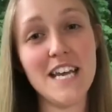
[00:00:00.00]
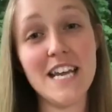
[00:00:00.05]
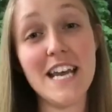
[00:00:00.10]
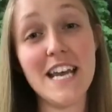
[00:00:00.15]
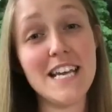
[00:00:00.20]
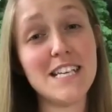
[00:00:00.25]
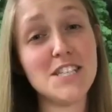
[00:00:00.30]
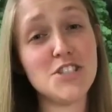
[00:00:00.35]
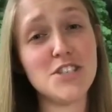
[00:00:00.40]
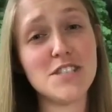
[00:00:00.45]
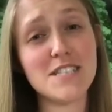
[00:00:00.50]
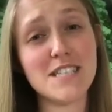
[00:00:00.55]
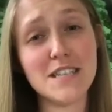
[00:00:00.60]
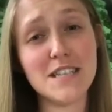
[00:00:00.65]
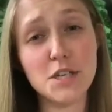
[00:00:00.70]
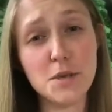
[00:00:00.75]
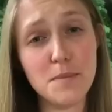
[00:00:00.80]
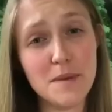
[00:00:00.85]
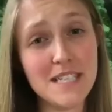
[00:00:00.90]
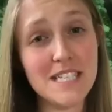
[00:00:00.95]
It is just a
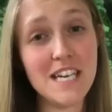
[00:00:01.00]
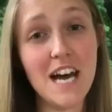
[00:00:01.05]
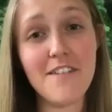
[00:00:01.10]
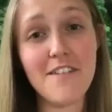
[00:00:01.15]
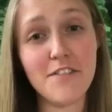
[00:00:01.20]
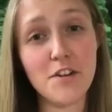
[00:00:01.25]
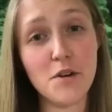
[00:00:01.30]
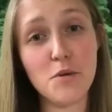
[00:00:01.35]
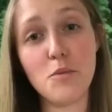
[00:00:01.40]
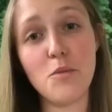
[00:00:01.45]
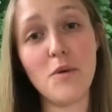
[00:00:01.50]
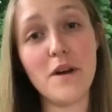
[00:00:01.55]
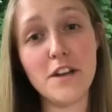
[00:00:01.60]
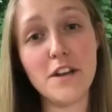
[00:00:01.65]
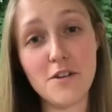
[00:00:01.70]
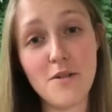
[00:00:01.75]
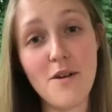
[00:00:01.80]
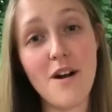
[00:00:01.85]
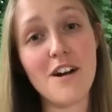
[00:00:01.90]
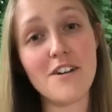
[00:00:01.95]
little bit tougher when
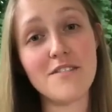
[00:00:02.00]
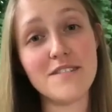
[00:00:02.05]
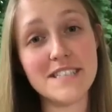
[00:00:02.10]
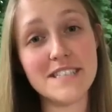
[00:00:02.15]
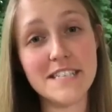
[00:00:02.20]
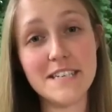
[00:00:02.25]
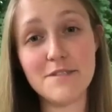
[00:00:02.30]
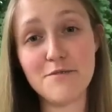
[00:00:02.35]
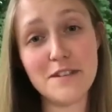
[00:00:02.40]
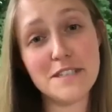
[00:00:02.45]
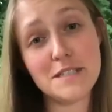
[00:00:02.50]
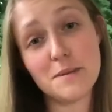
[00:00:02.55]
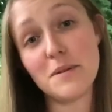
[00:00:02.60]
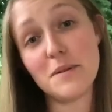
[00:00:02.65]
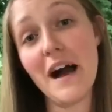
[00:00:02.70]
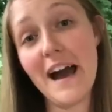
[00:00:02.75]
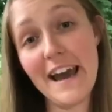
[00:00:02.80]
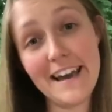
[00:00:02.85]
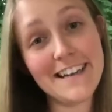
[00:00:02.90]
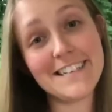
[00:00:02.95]
you are
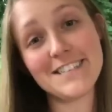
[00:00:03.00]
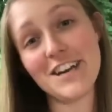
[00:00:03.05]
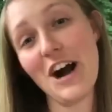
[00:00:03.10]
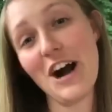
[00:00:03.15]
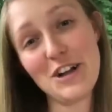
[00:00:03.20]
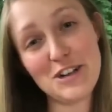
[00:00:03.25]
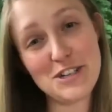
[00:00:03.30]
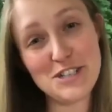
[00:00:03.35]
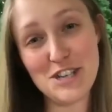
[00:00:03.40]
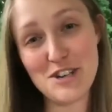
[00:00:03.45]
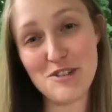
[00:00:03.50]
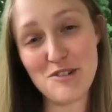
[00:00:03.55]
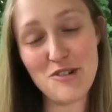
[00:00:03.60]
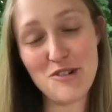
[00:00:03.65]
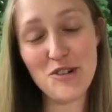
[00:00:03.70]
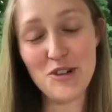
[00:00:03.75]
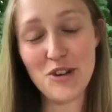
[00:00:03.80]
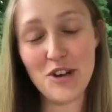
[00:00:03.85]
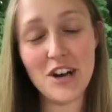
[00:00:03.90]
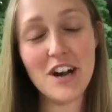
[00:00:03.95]
resupplying at Dollar
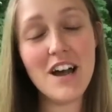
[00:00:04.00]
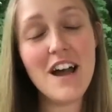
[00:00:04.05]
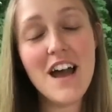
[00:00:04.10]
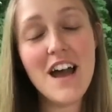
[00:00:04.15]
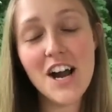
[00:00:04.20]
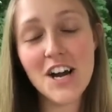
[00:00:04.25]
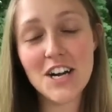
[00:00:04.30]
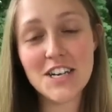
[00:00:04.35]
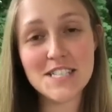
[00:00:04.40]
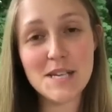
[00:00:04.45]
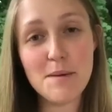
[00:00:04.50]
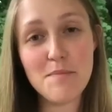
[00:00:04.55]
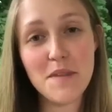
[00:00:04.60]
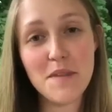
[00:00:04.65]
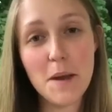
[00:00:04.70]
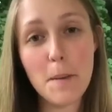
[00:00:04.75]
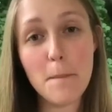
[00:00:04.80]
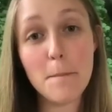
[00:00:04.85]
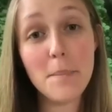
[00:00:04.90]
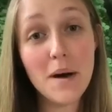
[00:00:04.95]
General or
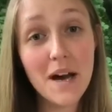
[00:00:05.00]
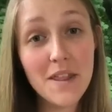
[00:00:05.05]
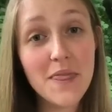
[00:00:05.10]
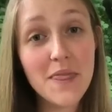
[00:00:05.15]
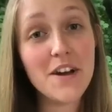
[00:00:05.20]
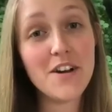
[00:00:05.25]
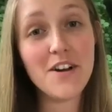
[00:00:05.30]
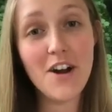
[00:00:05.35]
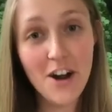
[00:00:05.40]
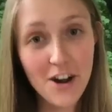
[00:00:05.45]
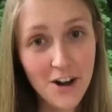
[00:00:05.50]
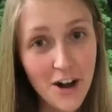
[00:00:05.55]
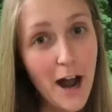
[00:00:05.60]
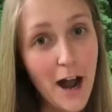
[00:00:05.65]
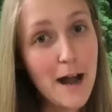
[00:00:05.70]
something, but there are